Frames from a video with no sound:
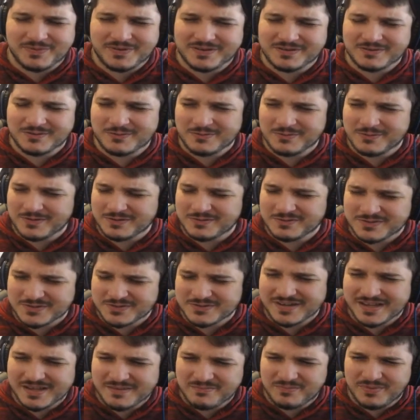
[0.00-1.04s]
What was
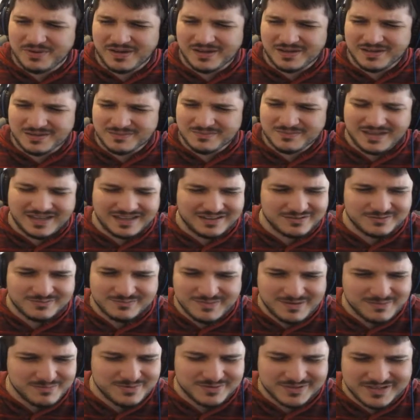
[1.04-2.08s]
her name? Palm? I don't
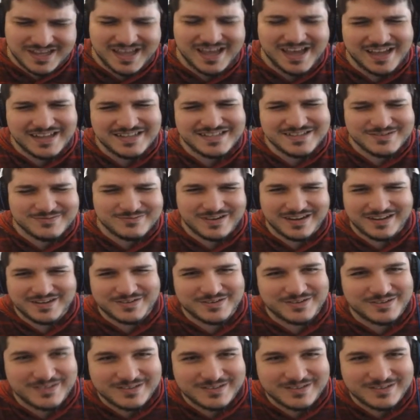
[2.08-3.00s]
remember. Yeah, I did write her.